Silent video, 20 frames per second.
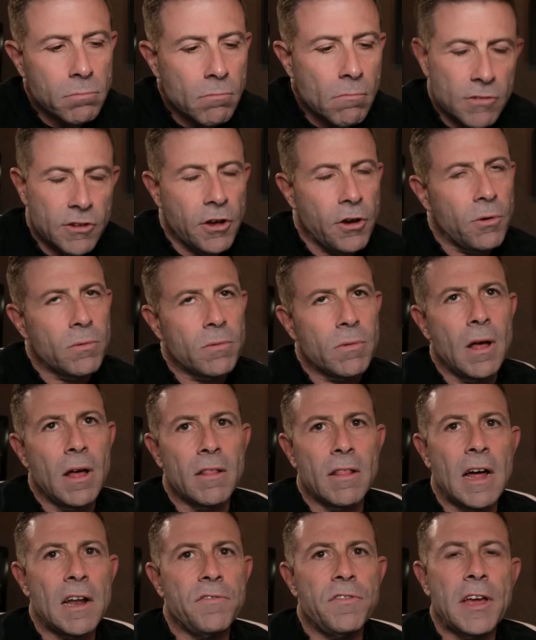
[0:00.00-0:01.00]
So,
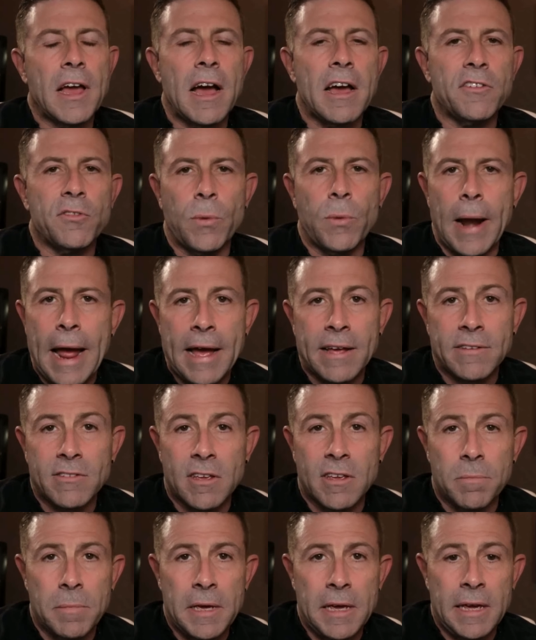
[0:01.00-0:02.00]
a lot of you guys were
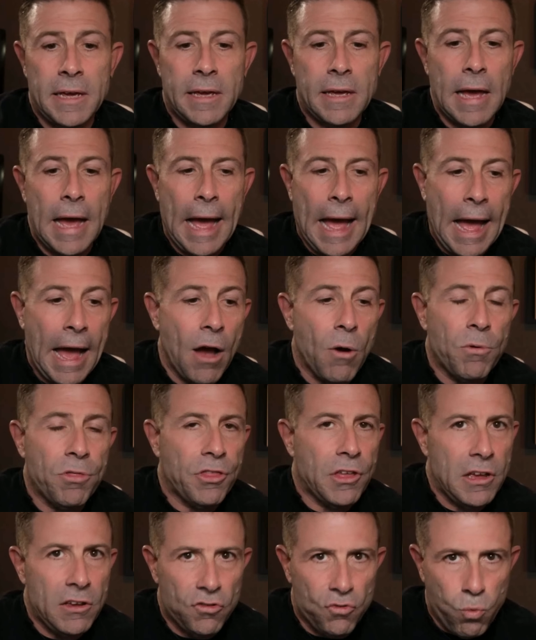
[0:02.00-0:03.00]
asking me how
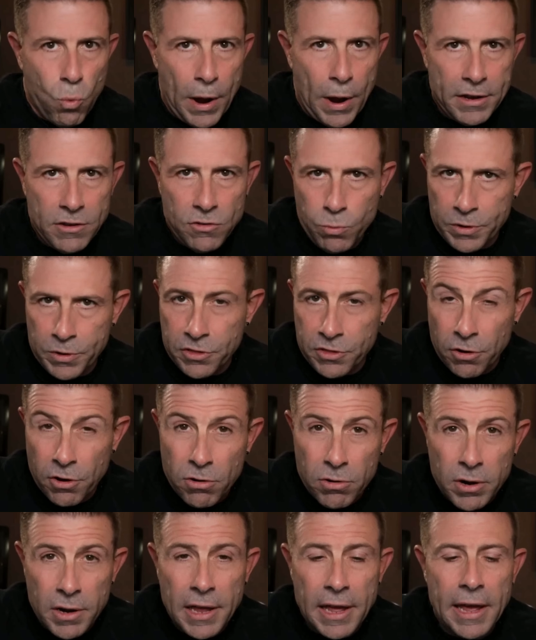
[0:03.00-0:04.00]
things went with the
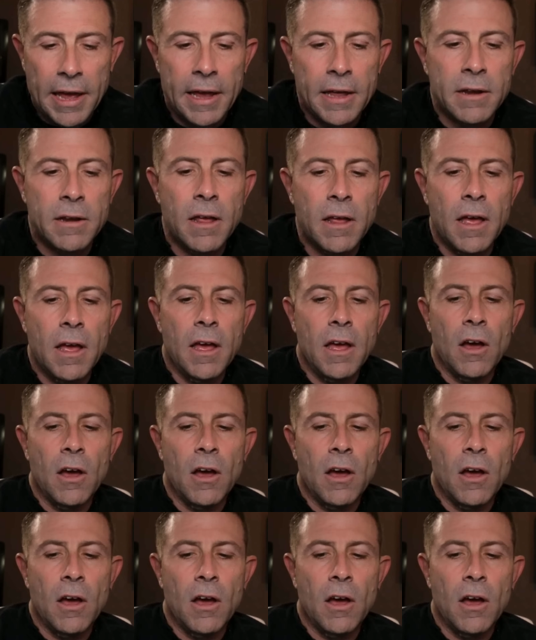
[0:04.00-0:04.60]
hurricane.